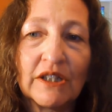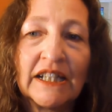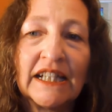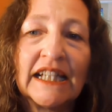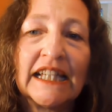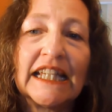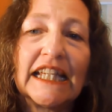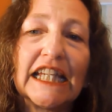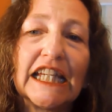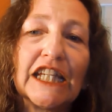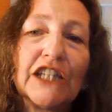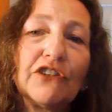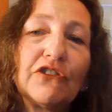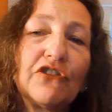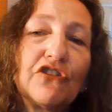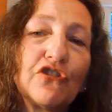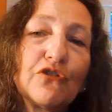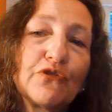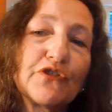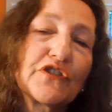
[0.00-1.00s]

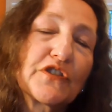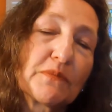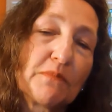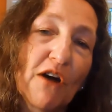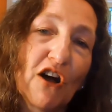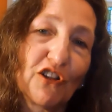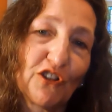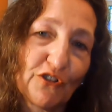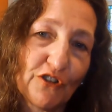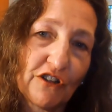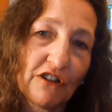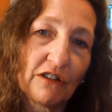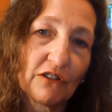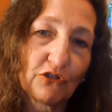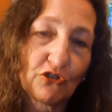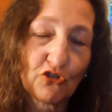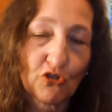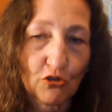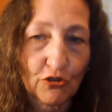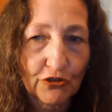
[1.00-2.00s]
into smaller,
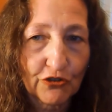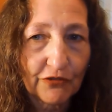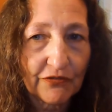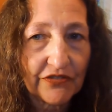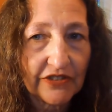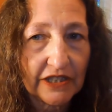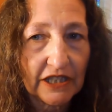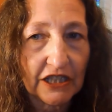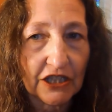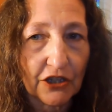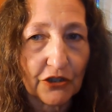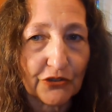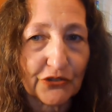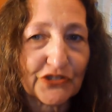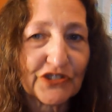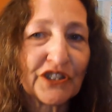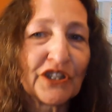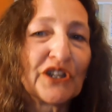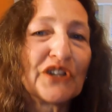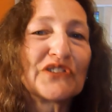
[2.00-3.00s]
shorter videos
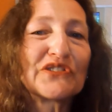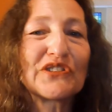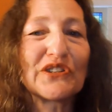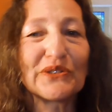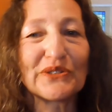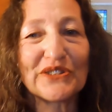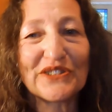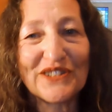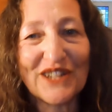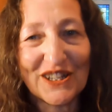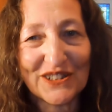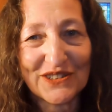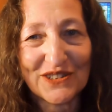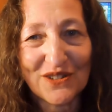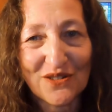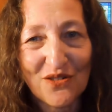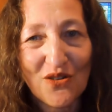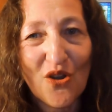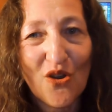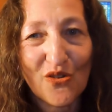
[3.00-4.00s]
so it's not so
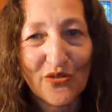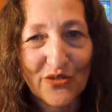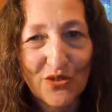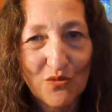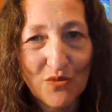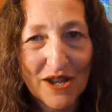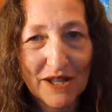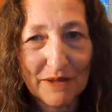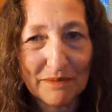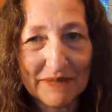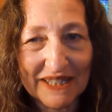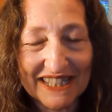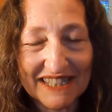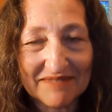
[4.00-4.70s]
overwhelming.